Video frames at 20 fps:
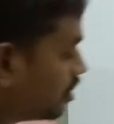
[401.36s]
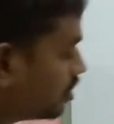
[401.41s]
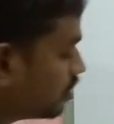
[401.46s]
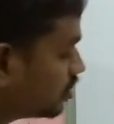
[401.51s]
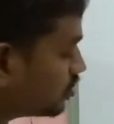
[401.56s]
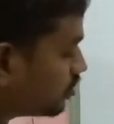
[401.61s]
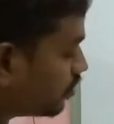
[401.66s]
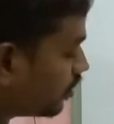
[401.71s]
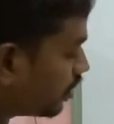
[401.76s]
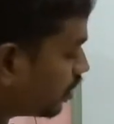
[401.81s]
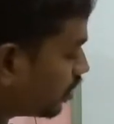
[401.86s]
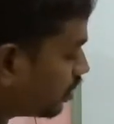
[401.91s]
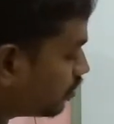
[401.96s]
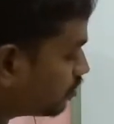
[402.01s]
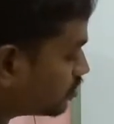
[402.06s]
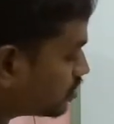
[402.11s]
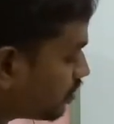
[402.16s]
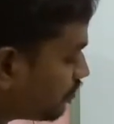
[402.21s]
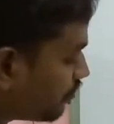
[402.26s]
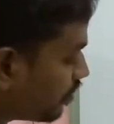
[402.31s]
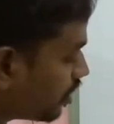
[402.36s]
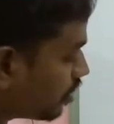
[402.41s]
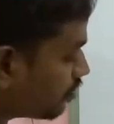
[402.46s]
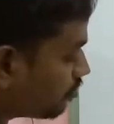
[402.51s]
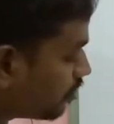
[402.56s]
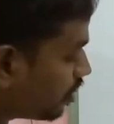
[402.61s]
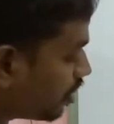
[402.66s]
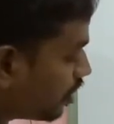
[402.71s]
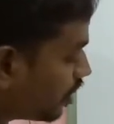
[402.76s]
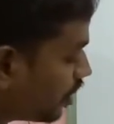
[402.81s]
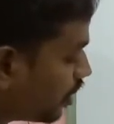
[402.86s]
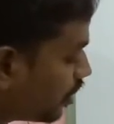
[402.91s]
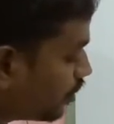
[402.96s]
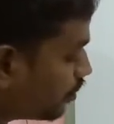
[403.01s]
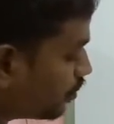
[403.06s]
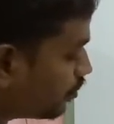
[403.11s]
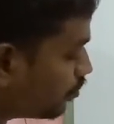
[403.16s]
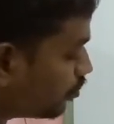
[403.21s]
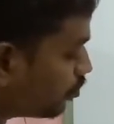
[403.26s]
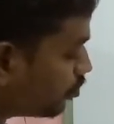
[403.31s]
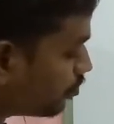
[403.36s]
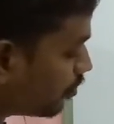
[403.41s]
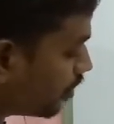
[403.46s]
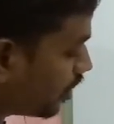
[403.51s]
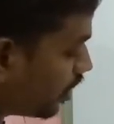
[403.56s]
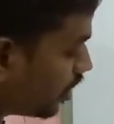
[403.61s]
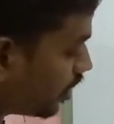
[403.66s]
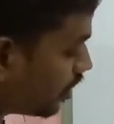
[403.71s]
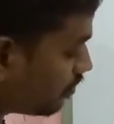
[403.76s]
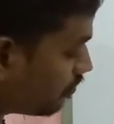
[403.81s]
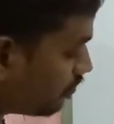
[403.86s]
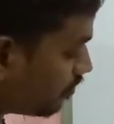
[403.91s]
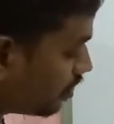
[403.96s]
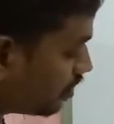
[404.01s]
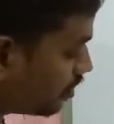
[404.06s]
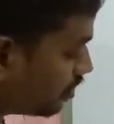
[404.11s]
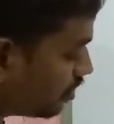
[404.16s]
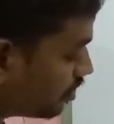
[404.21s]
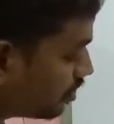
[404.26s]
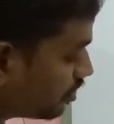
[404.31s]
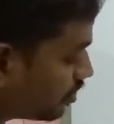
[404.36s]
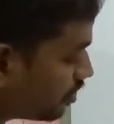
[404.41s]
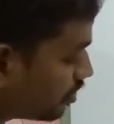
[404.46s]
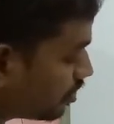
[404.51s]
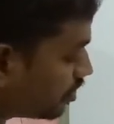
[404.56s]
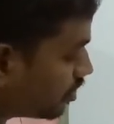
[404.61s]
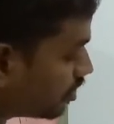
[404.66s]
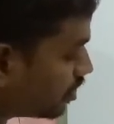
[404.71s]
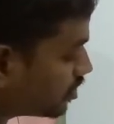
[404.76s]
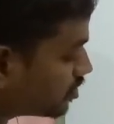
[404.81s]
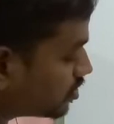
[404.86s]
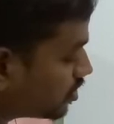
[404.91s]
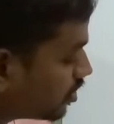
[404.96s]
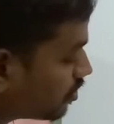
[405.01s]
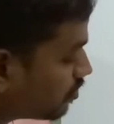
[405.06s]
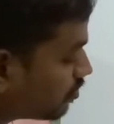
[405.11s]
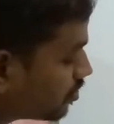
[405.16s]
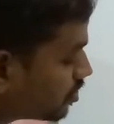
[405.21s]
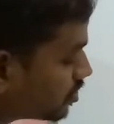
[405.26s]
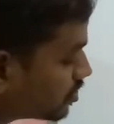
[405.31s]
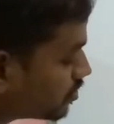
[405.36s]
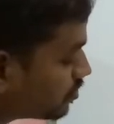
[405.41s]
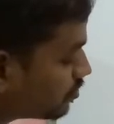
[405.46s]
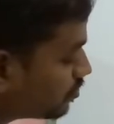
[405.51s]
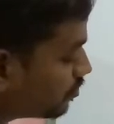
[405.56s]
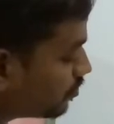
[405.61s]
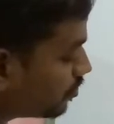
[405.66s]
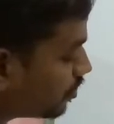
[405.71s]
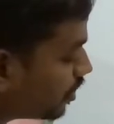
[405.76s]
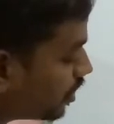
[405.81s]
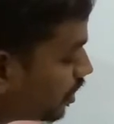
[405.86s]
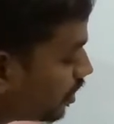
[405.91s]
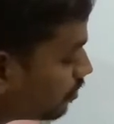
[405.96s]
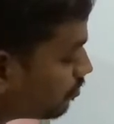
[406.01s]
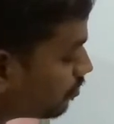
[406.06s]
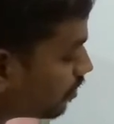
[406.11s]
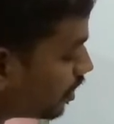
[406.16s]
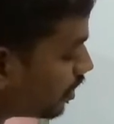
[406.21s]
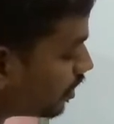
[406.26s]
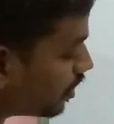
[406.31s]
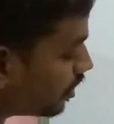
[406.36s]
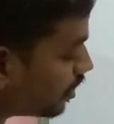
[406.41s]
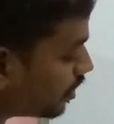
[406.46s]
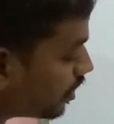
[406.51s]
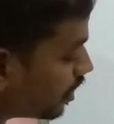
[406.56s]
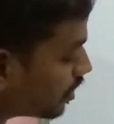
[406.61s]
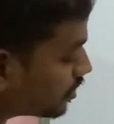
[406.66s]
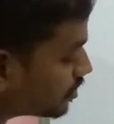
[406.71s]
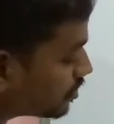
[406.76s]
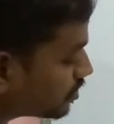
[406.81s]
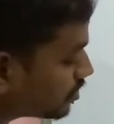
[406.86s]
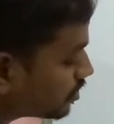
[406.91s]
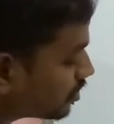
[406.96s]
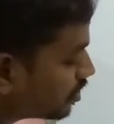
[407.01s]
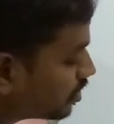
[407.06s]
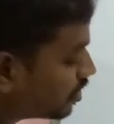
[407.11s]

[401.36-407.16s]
So I can use the formula N2 by N1 is equals to d by d dash.